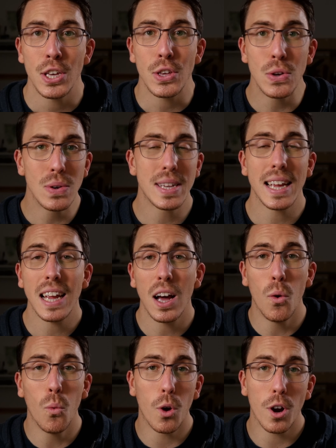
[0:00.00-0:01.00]
using
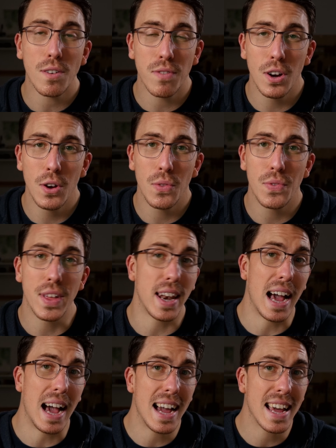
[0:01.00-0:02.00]
a workflow that
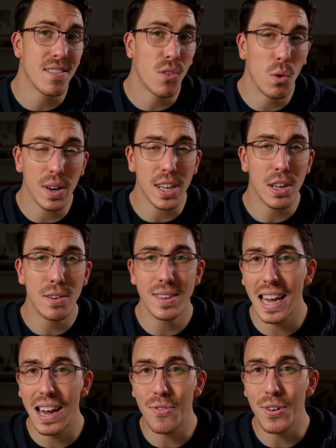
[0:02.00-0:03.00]
I've only
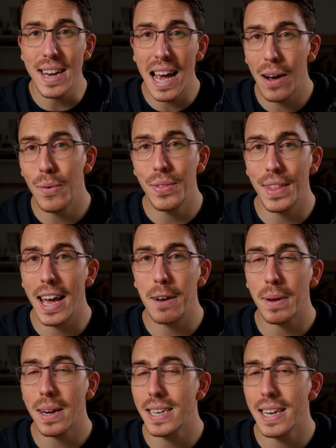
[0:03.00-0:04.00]
used every now and then
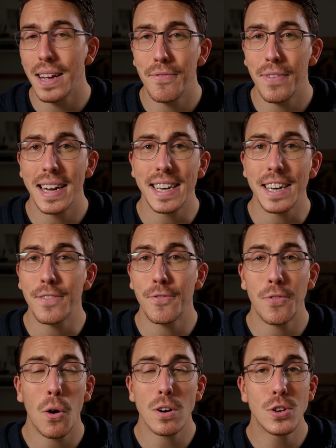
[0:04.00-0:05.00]
because I find it
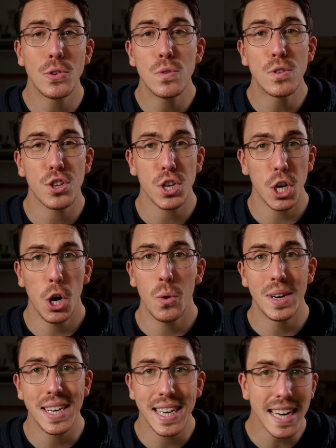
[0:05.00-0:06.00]
far too slow
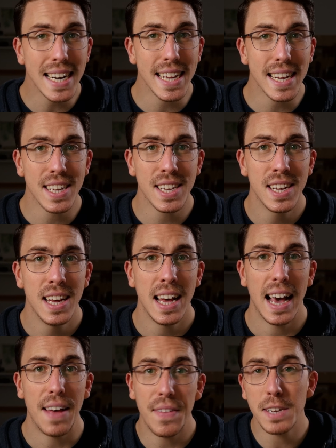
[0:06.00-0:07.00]
and tedious,
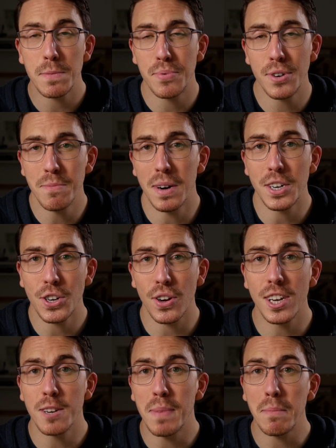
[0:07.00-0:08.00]
and that's pretty much
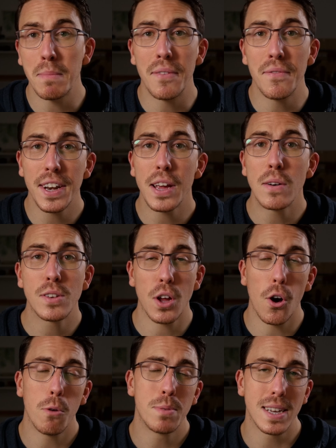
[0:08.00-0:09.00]
going to make my videos
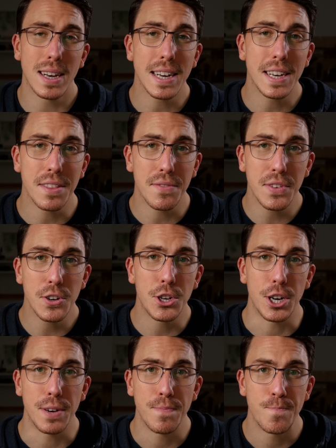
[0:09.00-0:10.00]
obsolete in the future?